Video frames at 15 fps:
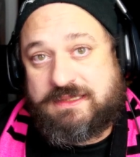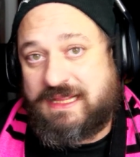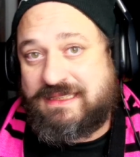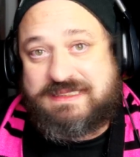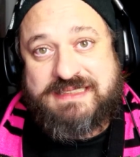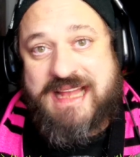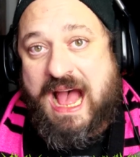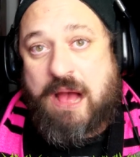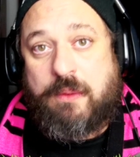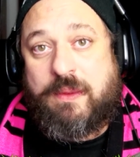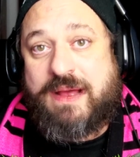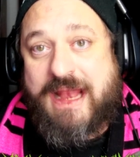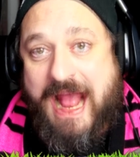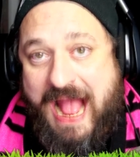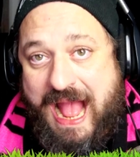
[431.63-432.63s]
Well, that's
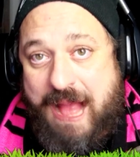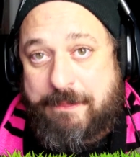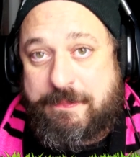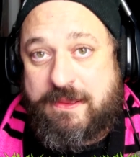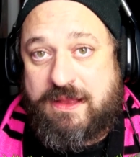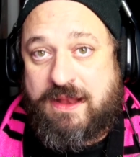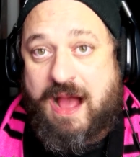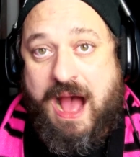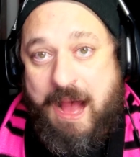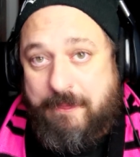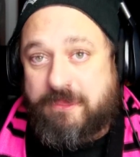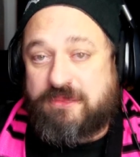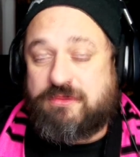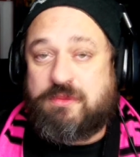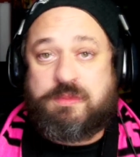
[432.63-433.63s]
not what happened.
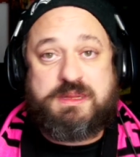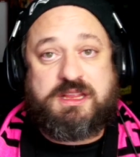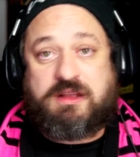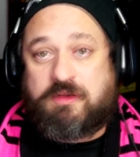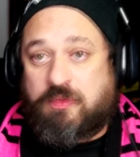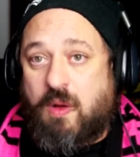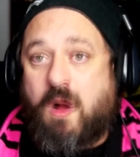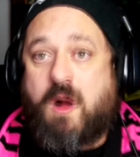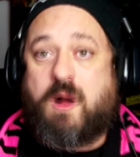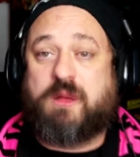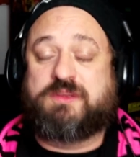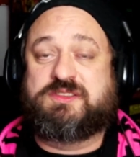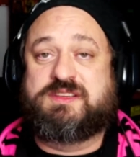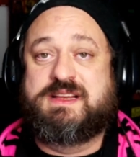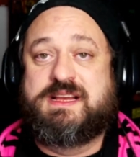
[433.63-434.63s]
Amador with the
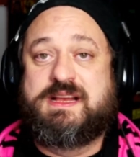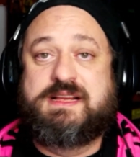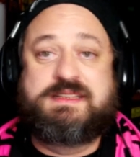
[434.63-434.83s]
cross.